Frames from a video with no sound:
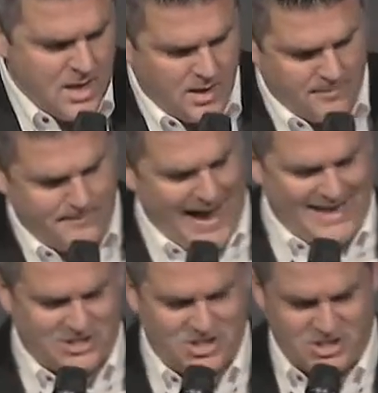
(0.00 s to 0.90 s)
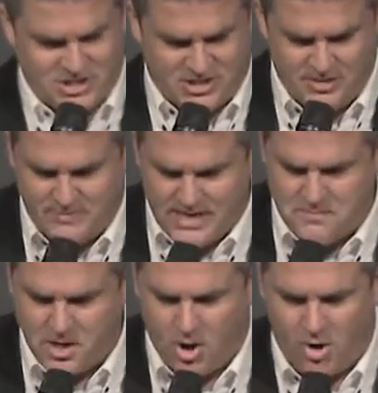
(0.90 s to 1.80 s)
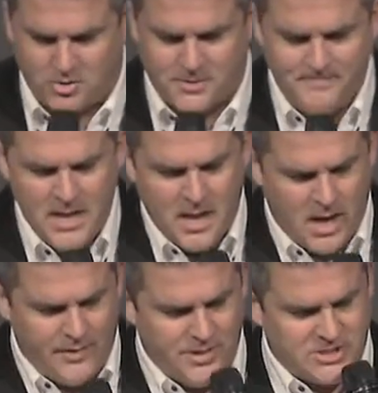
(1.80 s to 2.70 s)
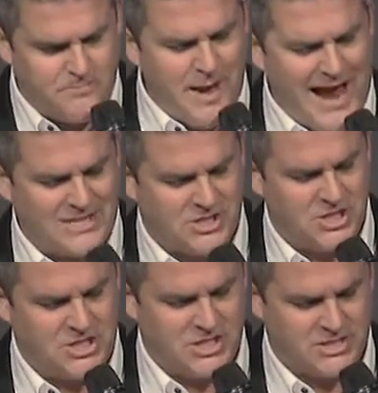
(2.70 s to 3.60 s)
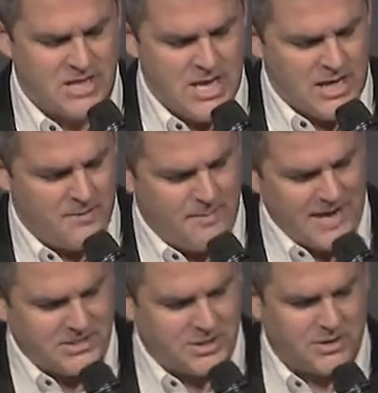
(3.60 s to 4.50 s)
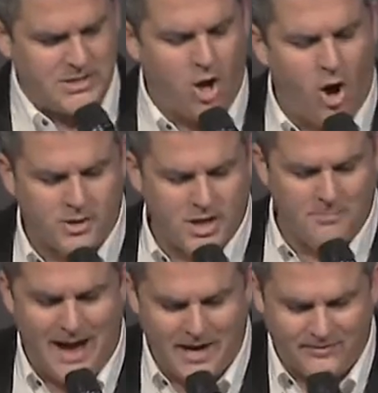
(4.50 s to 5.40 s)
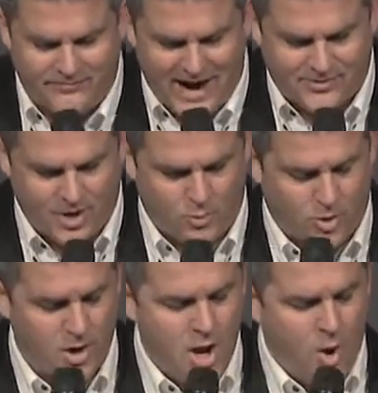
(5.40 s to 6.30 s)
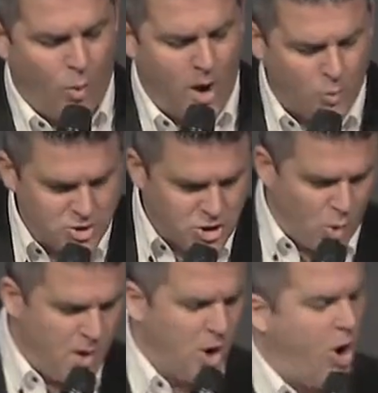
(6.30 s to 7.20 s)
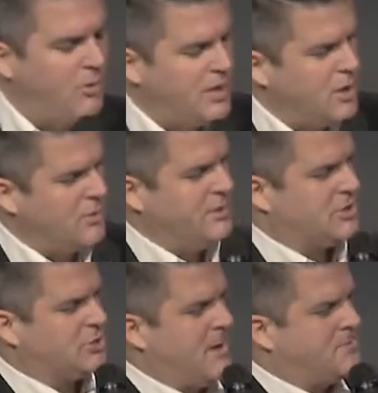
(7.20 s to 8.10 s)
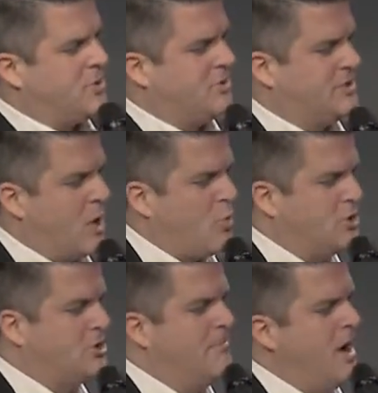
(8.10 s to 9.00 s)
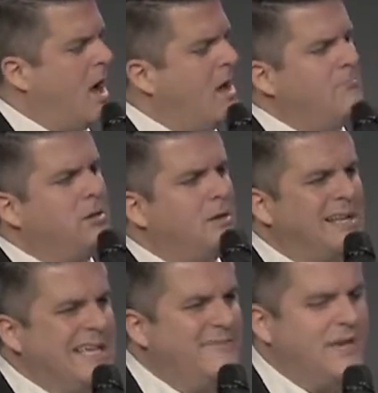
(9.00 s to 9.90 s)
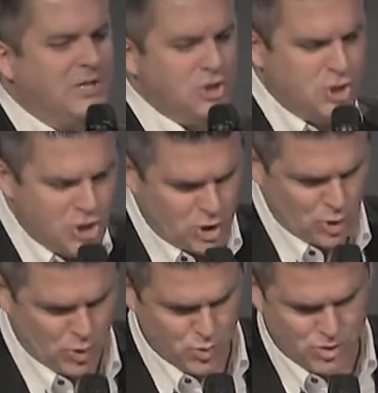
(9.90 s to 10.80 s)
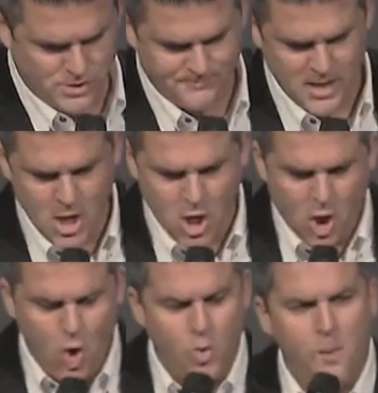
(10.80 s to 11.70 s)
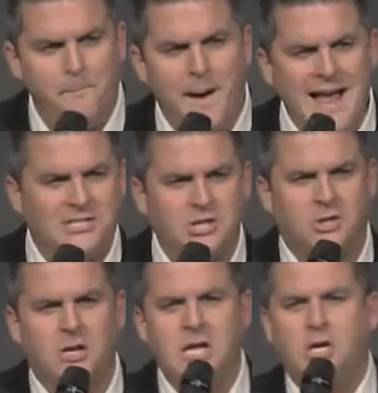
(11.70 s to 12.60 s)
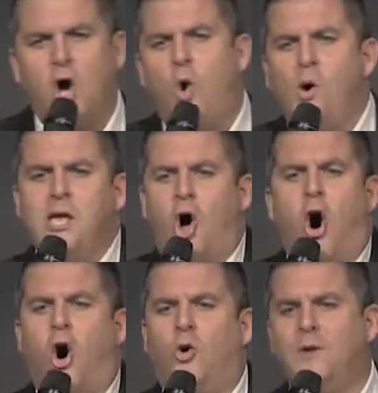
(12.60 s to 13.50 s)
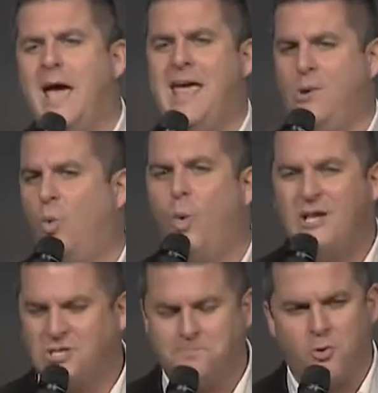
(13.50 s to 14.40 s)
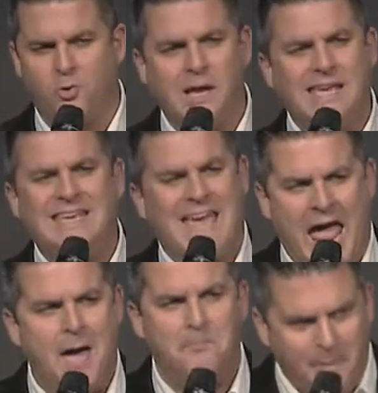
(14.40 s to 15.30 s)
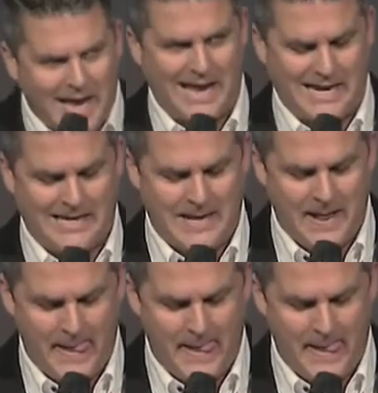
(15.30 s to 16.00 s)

uh, passages to me because uh, this passage is basically talking about, in fact, there were what was going on here in the scriptures. There were some unbelieving Jews who were basically going on a whispering campaign.